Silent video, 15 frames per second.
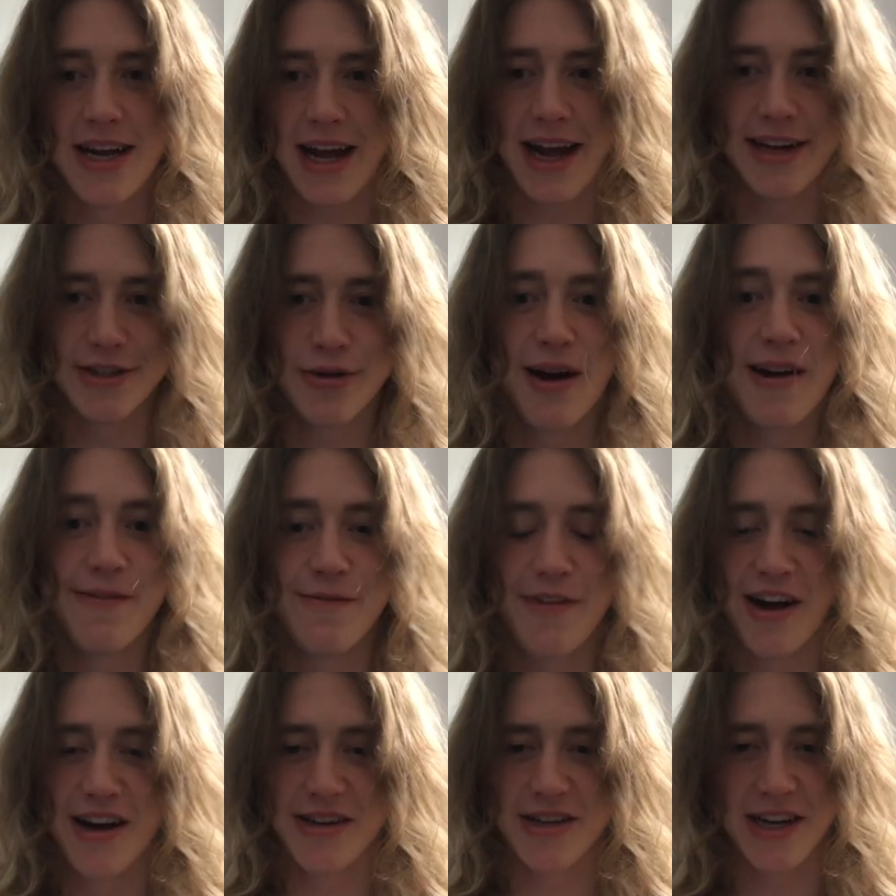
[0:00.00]
and try and
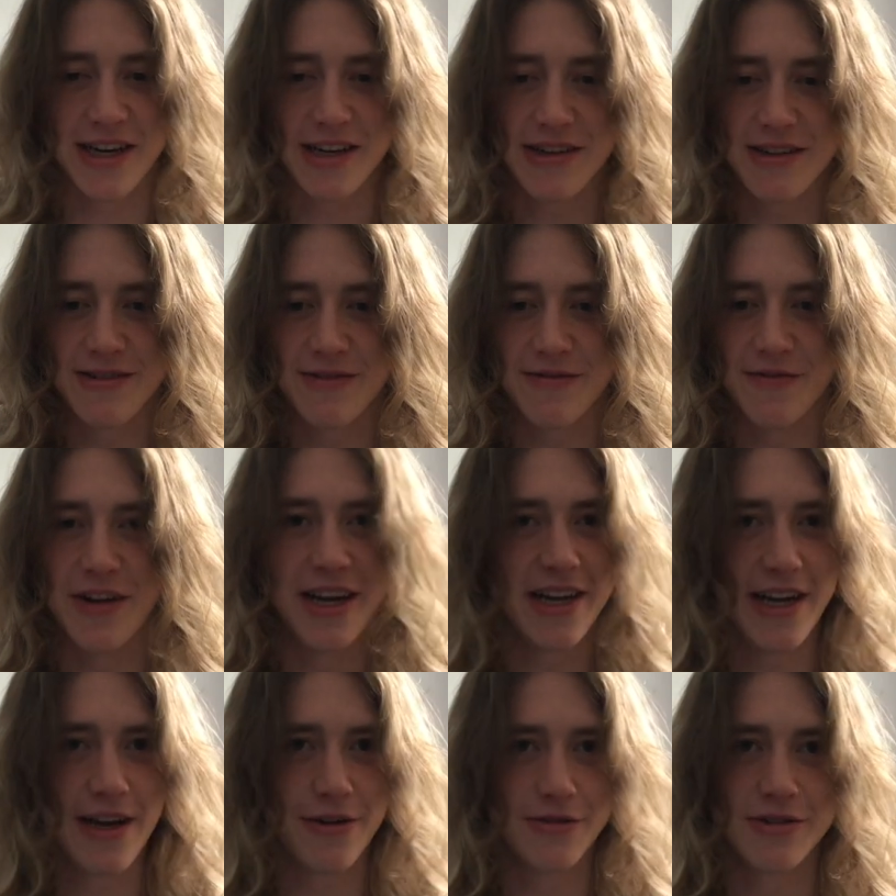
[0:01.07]
find, like,
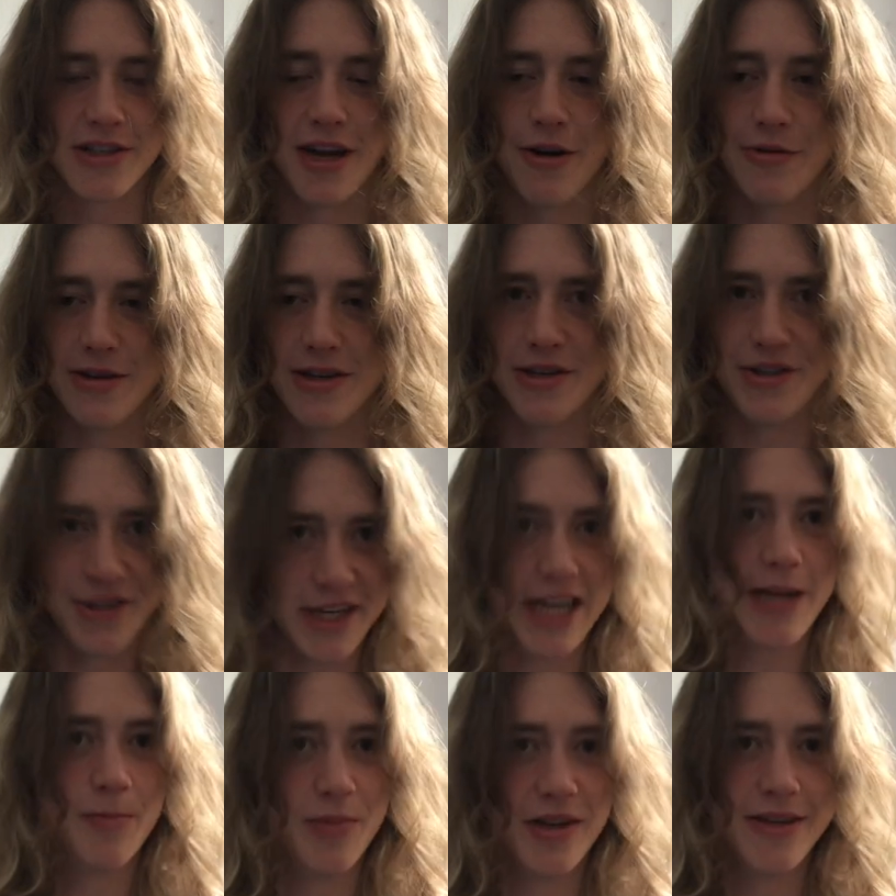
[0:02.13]
videos going
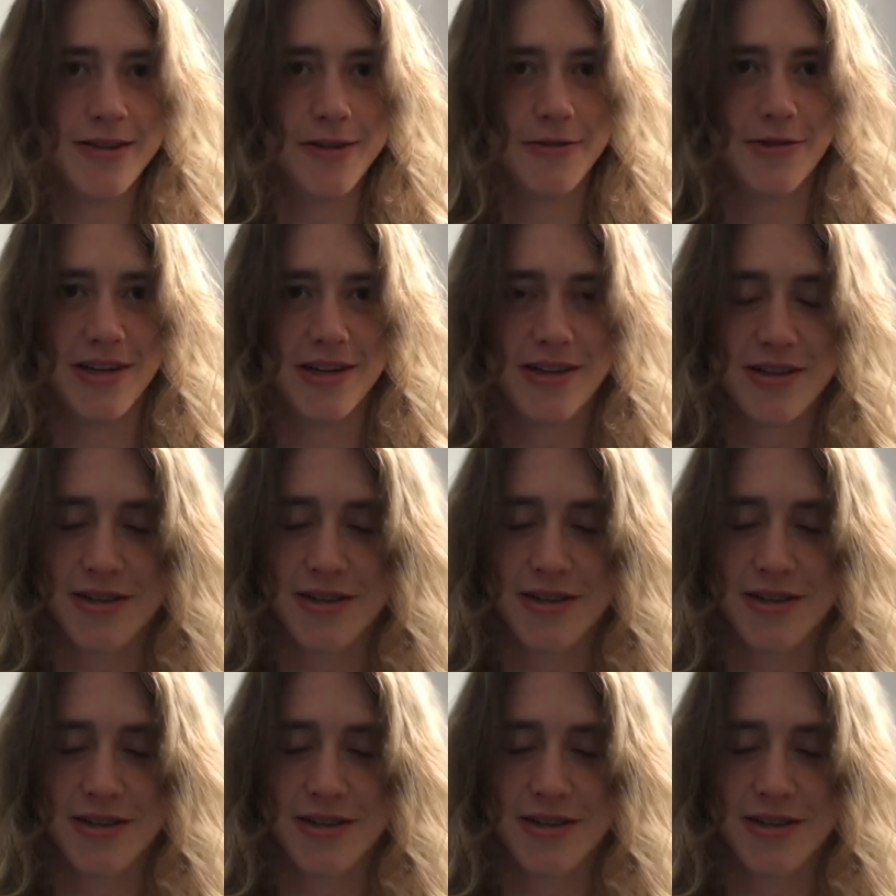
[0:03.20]
deep into it.